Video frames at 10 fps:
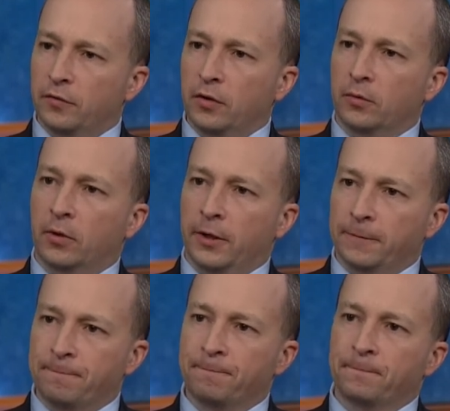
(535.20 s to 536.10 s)
on the right.
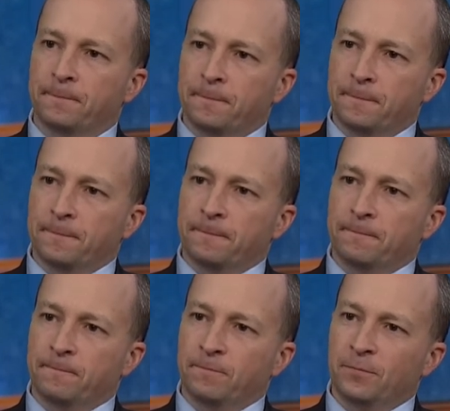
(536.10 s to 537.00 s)
Right. I mean, I, I've
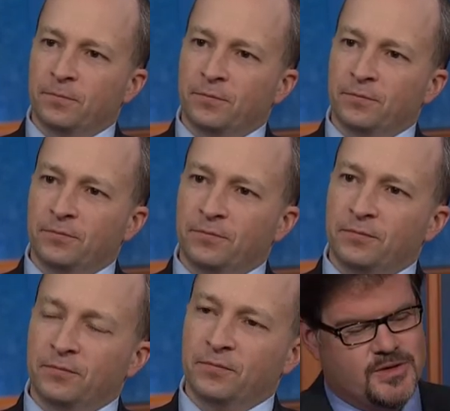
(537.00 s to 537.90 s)
always
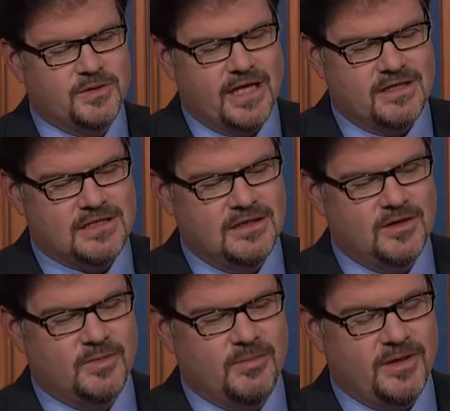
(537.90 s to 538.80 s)
bristled at this a
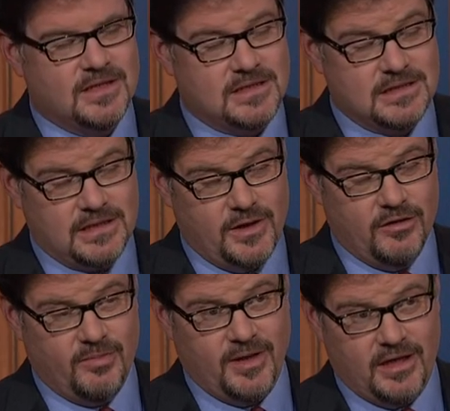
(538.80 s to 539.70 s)
little bit because this is a
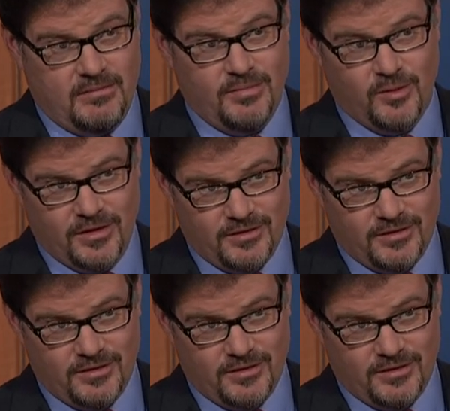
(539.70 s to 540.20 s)
European import,